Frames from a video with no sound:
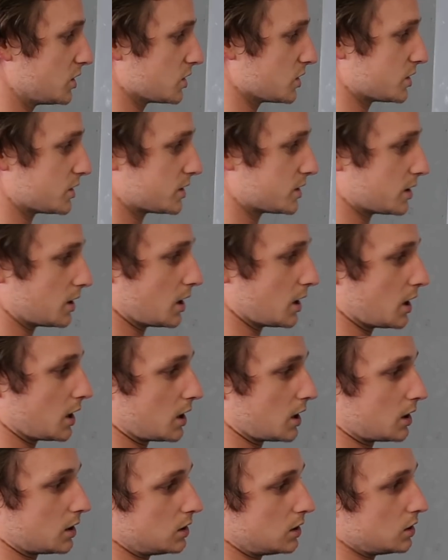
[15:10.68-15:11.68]
just
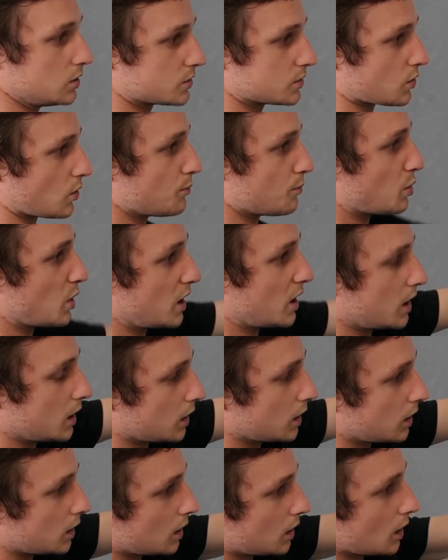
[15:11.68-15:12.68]
use
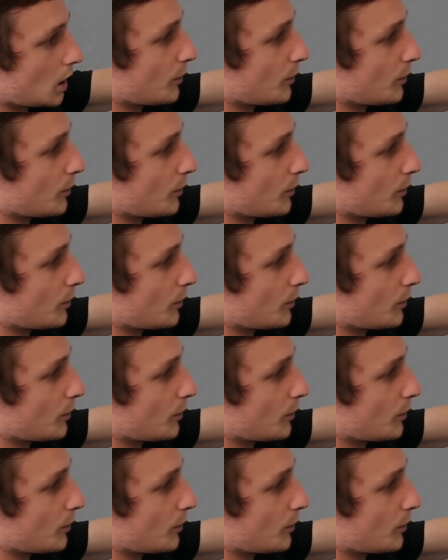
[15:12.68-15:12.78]
crimping,